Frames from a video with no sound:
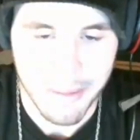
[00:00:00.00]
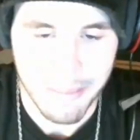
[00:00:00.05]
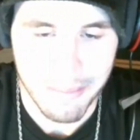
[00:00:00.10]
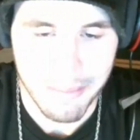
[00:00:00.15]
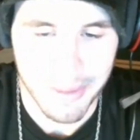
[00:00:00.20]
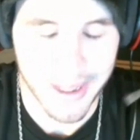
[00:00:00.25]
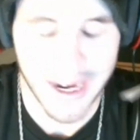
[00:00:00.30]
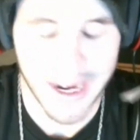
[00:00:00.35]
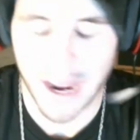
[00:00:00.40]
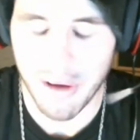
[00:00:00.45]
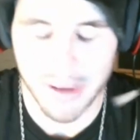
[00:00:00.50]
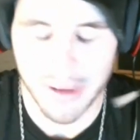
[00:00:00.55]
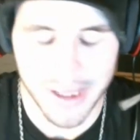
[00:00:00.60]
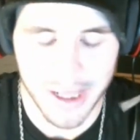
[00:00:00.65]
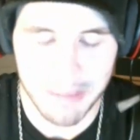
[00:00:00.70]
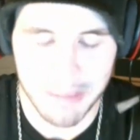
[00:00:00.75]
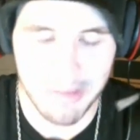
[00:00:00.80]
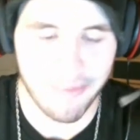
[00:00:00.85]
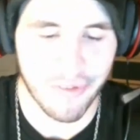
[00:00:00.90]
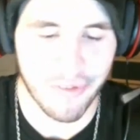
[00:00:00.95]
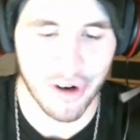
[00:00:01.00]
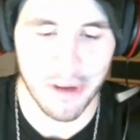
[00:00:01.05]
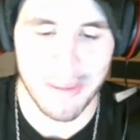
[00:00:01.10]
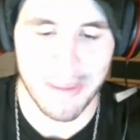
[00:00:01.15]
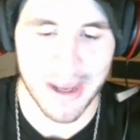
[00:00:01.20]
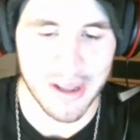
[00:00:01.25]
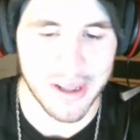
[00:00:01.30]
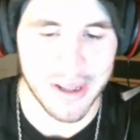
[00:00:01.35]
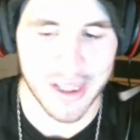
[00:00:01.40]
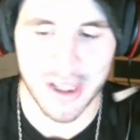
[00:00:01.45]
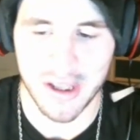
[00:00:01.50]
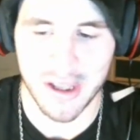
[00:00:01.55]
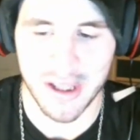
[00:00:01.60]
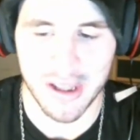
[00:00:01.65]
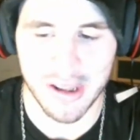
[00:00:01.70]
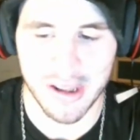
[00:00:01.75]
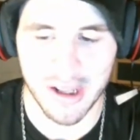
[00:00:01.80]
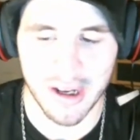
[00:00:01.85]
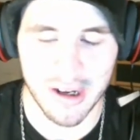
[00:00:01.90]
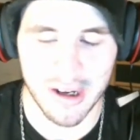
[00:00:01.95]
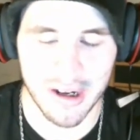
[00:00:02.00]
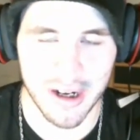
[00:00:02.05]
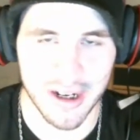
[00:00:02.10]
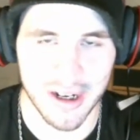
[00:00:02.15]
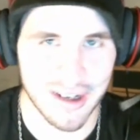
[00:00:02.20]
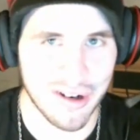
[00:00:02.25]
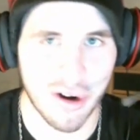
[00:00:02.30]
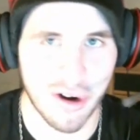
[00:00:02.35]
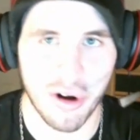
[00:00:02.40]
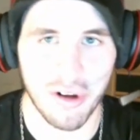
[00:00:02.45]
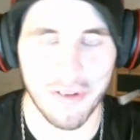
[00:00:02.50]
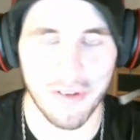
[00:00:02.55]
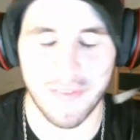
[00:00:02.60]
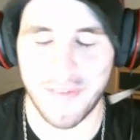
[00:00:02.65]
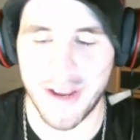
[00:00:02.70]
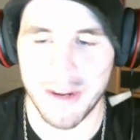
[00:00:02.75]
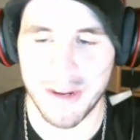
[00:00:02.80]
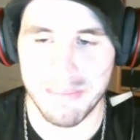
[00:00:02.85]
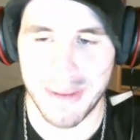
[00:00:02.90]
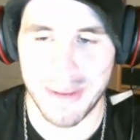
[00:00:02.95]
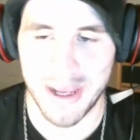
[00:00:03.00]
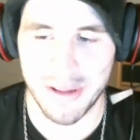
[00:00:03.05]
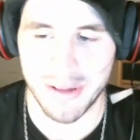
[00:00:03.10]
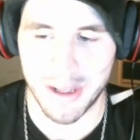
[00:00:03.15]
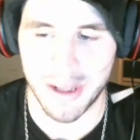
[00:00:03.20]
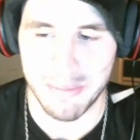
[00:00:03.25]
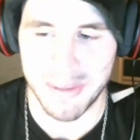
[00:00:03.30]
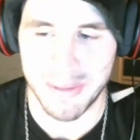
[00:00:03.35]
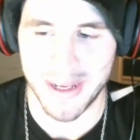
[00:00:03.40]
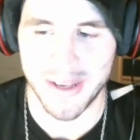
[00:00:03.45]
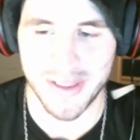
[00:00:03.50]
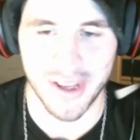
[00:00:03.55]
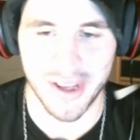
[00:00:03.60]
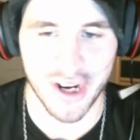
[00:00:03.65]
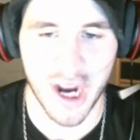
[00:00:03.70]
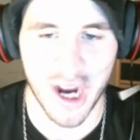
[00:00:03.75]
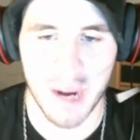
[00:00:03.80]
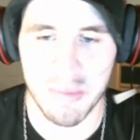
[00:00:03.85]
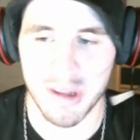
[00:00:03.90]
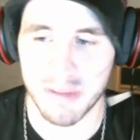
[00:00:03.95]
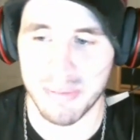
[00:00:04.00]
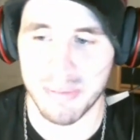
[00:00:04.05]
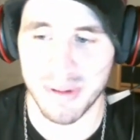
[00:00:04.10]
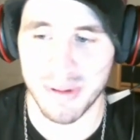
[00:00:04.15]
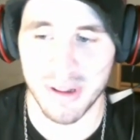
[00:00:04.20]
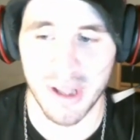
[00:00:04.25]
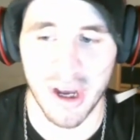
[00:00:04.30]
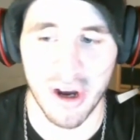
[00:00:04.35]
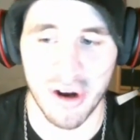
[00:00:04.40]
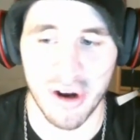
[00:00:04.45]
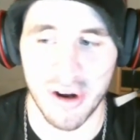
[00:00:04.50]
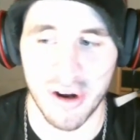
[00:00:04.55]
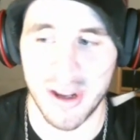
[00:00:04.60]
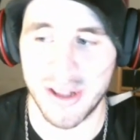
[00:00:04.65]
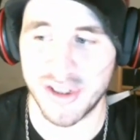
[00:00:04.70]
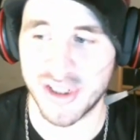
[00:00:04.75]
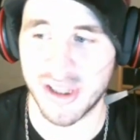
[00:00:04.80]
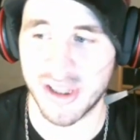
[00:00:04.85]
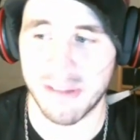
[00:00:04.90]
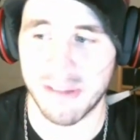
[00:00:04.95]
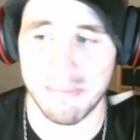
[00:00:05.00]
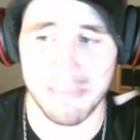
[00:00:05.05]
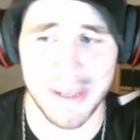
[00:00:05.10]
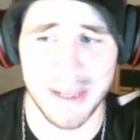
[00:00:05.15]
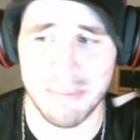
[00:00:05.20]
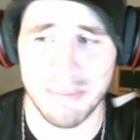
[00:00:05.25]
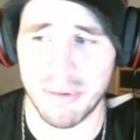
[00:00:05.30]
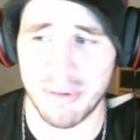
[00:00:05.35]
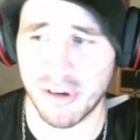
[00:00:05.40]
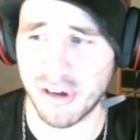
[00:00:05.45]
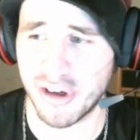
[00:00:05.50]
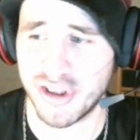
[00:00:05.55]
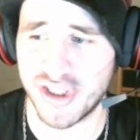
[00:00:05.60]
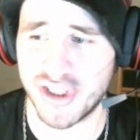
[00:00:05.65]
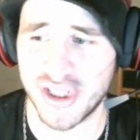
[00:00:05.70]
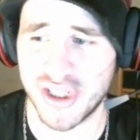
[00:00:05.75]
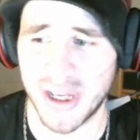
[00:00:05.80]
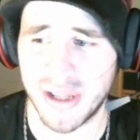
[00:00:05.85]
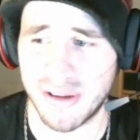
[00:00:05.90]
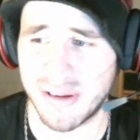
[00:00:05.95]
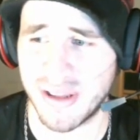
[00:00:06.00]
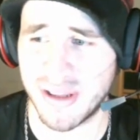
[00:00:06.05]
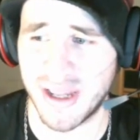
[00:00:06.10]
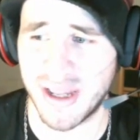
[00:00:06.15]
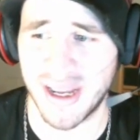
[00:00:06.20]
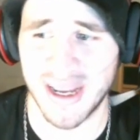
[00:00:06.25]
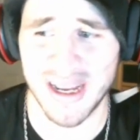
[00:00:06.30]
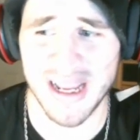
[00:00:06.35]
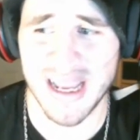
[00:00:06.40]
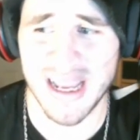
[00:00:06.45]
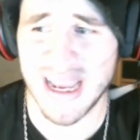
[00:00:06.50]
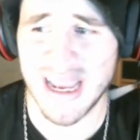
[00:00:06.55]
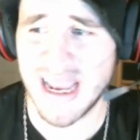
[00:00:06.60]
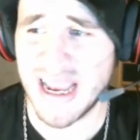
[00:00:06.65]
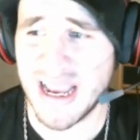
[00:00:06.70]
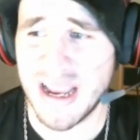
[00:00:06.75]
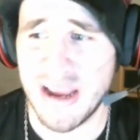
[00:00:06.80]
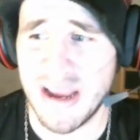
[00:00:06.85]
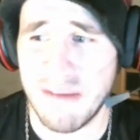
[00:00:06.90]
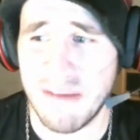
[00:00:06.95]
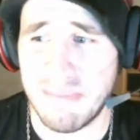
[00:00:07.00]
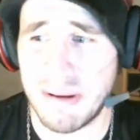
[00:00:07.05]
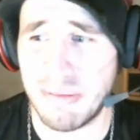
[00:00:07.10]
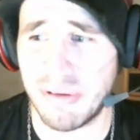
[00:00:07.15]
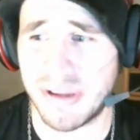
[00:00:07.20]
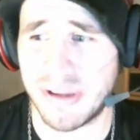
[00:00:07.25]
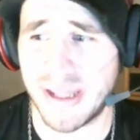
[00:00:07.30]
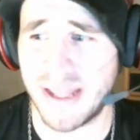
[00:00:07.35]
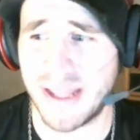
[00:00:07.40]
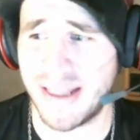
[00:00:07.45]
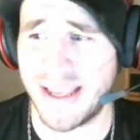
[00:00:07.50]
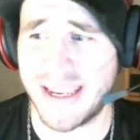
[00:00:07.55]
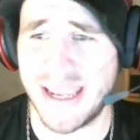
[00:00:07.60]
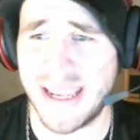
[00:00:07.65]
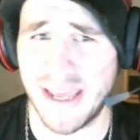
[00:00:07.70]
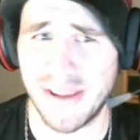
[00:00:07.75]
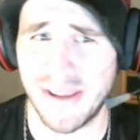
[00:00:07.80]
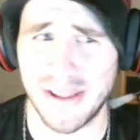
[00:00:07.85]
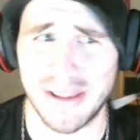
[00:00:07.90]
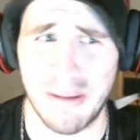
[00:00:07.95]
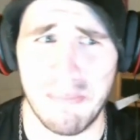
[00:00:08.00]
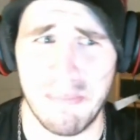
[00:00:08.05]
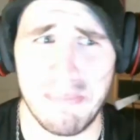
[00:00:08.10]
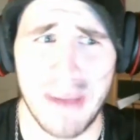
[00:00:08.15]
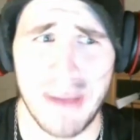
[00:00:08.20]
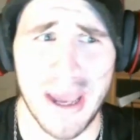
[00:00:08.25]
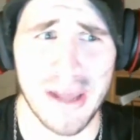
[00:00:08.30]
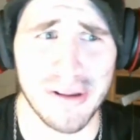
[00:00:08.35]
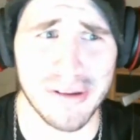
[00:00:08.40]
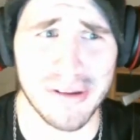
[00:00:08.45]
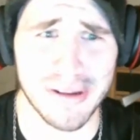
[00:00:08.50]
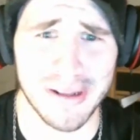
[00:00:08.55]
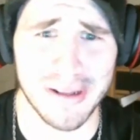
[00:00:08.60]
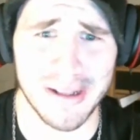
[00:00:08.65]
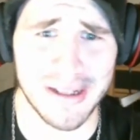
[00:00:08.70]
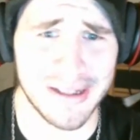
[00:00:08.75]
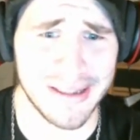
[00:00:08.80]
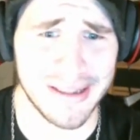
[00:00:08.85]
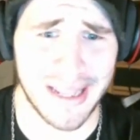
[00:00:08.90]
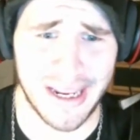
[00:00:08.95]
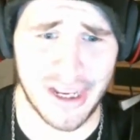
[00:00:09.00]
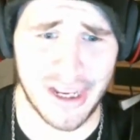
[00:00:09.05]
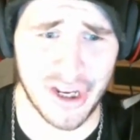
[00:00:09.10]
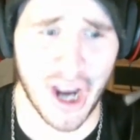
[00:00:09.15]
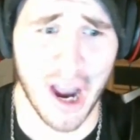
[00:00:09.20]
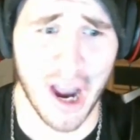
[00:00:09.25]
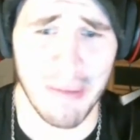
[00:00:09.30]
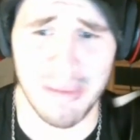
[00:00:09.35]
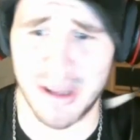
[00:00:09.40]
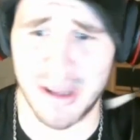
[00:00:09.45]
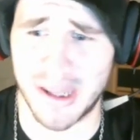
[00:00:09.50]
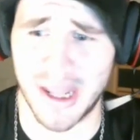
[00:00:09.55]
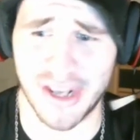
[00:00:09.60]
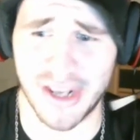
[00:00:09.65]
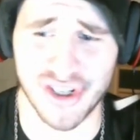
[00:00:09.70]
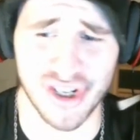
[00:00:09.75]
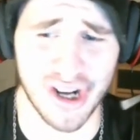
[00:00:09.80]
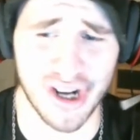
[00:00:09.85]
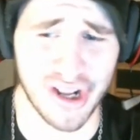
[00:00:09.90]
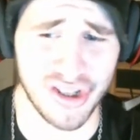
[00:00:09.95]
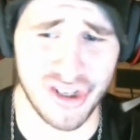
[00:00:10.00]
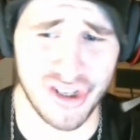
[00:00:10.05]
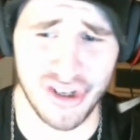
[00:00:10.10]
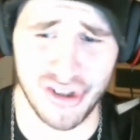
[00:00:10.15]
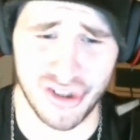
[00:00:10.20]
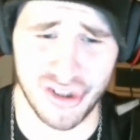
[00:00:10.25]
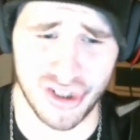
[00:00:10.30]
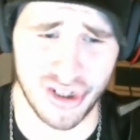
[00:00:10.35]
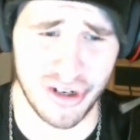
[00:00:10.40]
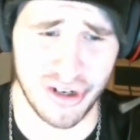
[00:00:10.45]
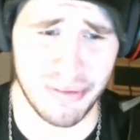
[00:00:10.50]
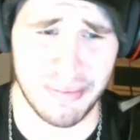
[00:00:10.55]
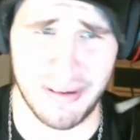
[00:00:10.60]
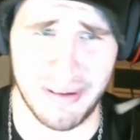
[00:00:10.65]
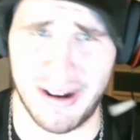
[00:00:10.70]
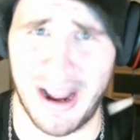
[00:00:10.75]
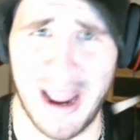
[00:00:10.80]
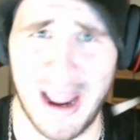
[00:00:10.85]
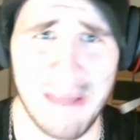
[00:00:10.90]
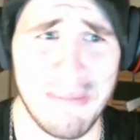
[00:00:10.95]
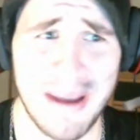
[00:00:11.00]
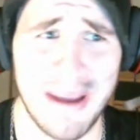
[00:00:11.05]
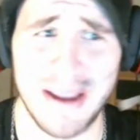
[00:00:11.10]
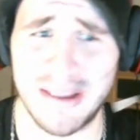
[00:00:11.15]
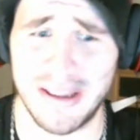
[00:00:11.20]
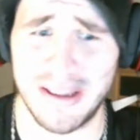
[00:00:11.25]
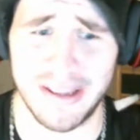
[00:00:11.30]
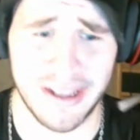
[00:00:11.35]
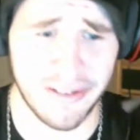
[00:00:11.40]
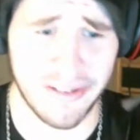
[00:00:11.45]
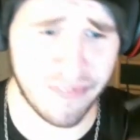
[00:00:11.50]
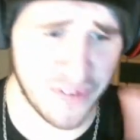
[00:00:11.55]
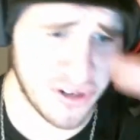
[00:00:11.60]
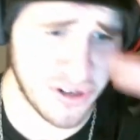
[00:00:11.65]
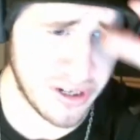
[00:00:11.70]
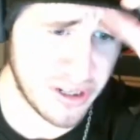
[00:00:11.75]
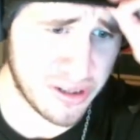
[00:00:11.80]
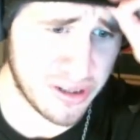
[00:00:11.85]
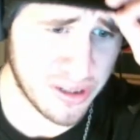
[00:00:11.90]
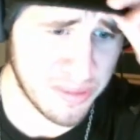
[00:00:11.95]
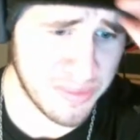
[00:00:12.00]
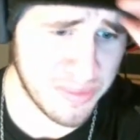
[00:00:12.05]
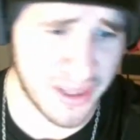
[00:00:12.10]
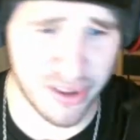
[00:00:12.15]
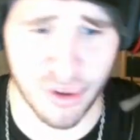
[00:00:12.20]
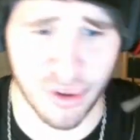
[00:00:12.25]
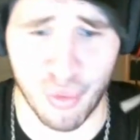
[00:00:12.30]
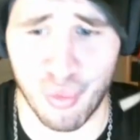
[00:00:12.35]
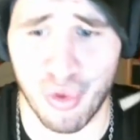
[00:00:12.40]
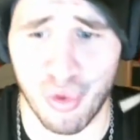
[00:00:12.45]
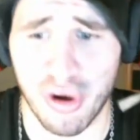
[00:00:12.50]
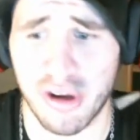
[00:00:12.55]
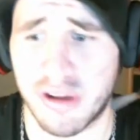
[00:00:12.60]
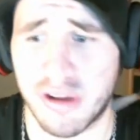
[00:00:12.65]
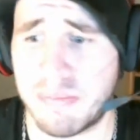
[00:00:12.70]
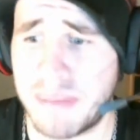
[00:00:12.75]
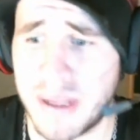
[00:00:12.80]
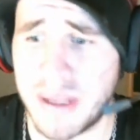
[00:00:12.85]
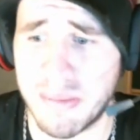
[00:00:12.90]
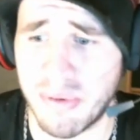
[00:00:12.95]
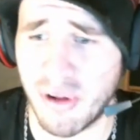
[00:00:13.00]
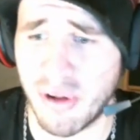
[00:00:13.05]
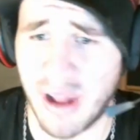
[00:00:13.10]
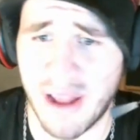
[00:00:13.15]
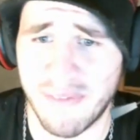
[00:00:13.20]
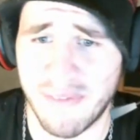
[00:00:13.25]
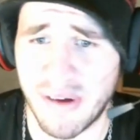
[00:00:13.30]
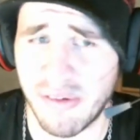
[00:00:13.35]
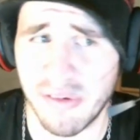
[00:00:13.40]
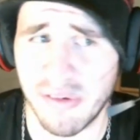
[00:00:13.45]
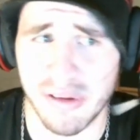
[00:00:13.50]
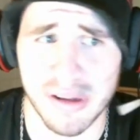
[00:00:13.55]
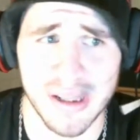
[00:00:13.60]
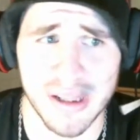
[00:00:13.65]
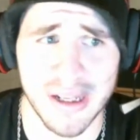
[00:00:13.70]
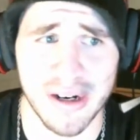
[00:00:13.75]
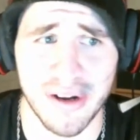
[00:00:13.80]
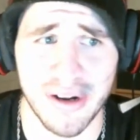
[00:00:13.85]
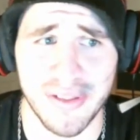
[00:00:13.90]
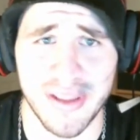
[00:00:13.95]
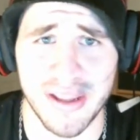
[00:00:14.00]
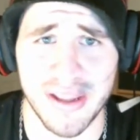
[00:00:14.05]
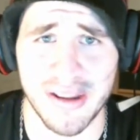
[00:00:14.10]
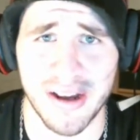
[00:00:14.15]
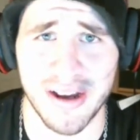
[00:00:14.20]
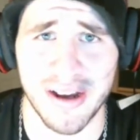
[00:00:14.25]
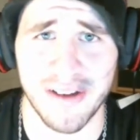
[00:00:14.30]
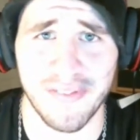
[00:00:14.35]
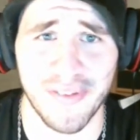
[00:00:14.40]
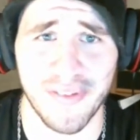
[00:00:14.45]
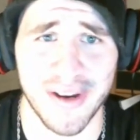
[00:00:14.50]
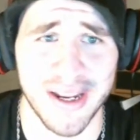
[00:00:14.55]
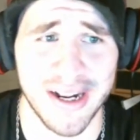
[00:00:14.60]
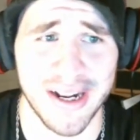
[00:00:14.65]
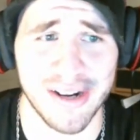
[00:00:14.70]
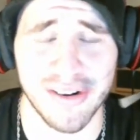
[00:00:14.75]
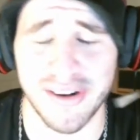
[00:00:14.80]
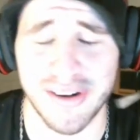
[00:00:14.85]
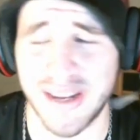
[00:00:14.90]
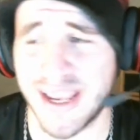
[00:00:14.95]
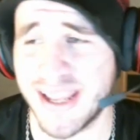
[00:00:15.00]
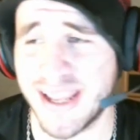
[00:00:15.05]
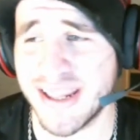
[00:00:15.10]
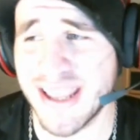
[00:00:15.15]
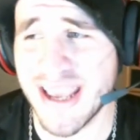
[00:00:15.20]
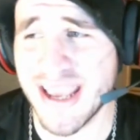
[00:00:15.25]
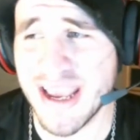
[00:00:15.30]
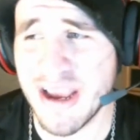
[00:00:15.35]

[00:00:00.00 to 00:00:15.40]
But like I was saying before about his whole fan base, like being in the comments below, and just people are just people say like he has like the best like comment section on YouTube. I beg to differ. It's some like the worst people I've ever seen on the freaking internet.